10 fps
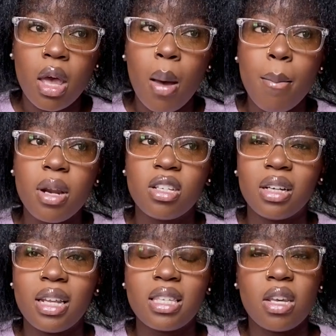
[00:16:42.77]
but it's
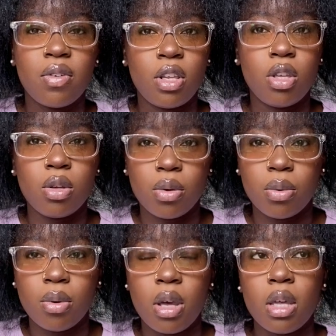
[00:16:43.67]
not necessarily
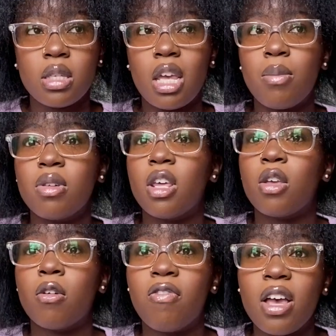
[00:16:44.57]
you. Same with like
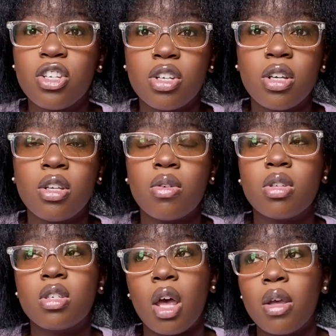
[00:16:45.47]
your fashion, your
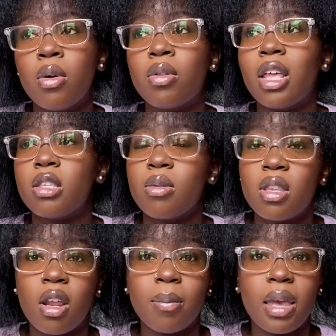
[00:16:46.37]
style. That's
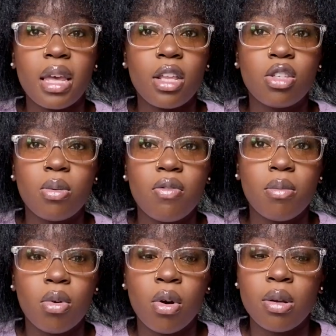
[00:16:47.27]
something that I'm getting into even
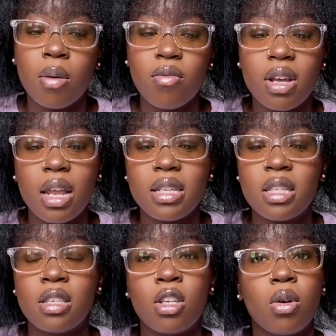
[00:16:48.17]
more, and I'm
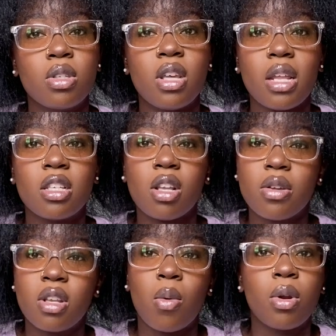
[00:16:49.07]
realizing, you know, certain
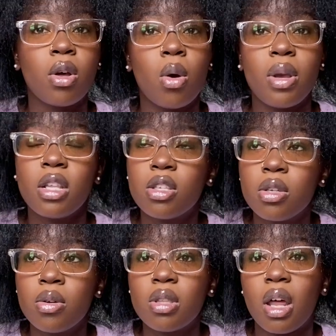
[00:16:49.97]
styles that I want to go
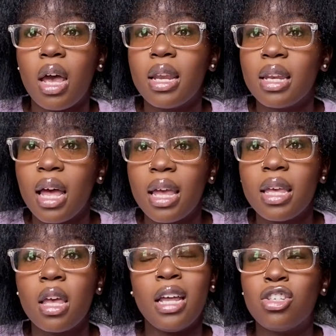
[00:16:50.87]
into, that I
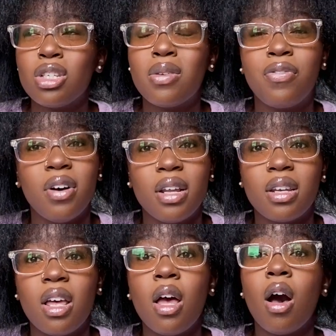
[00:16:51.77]
like. It's just
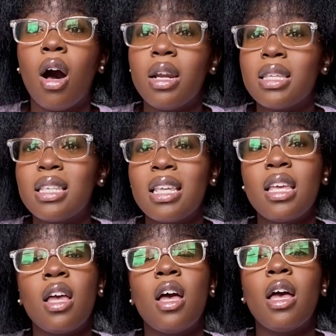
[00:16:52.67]
fun.
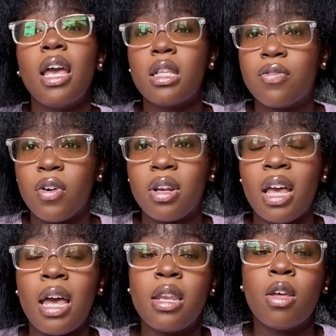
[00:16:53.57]
Honestly, it's fun.
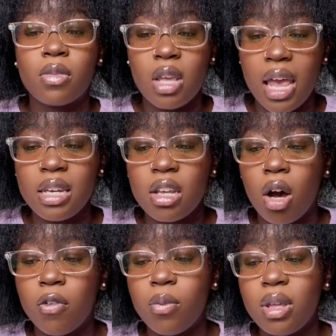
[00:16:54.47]
And to end it
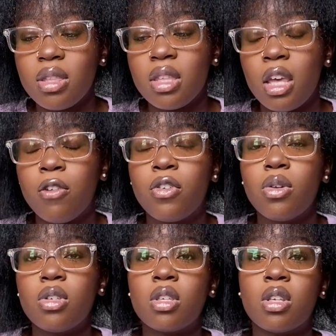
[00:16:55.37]
off with, if
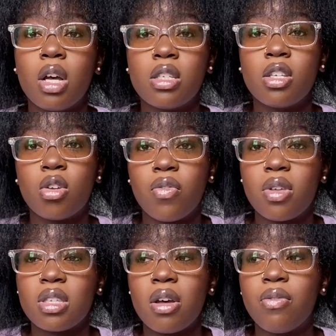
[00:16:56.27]
you just start to discover
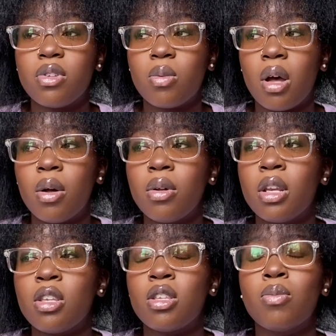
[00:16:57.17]
yourself as well,
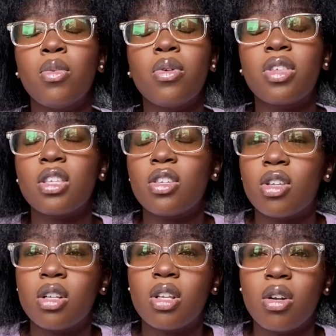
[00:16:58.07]
and there's more things that you
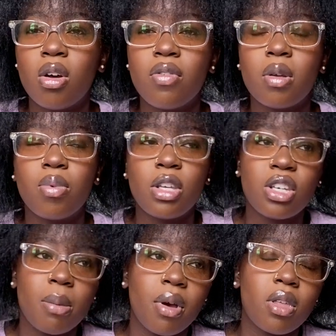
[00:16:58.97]
start to love and
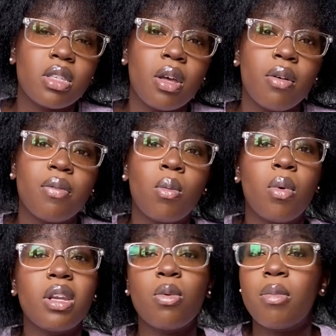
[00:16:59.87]
appreciate about yourself,
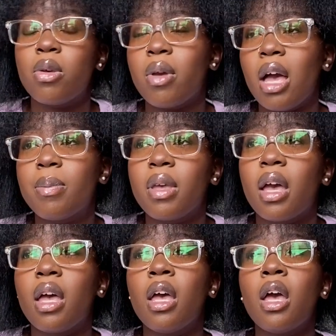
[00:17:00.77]
one, it will make you
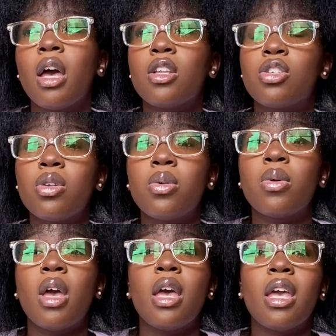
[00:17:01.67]
happier, and
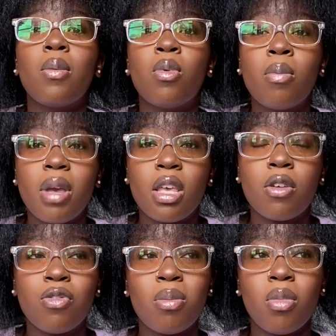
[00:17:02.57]
two, it will make
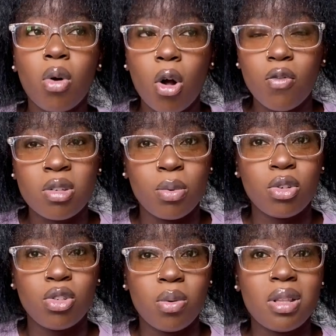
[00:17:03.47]
you feel more comfortable
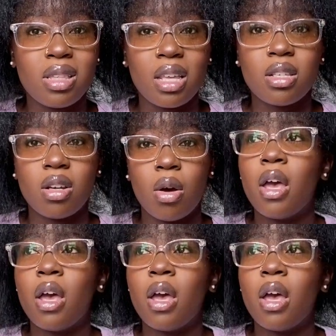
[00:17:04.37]
doing things alone.